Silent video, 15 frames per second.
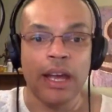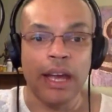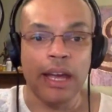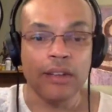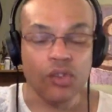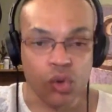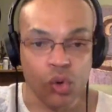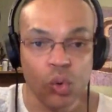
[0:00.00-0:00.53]

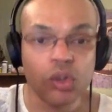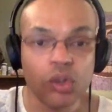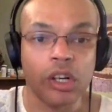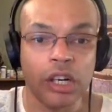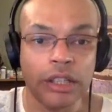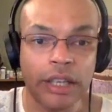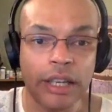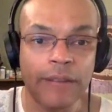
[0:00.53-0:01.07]
And true
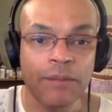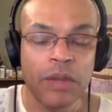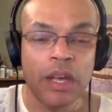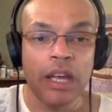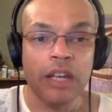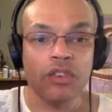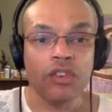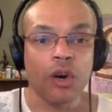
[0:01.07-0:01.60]
learning
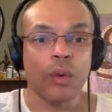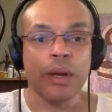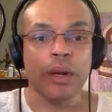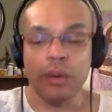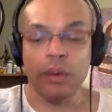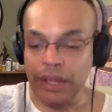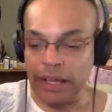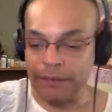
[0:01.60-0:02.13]
is going
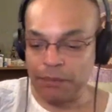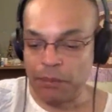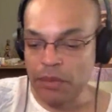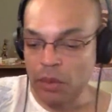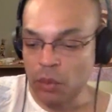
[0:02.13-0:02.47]
within,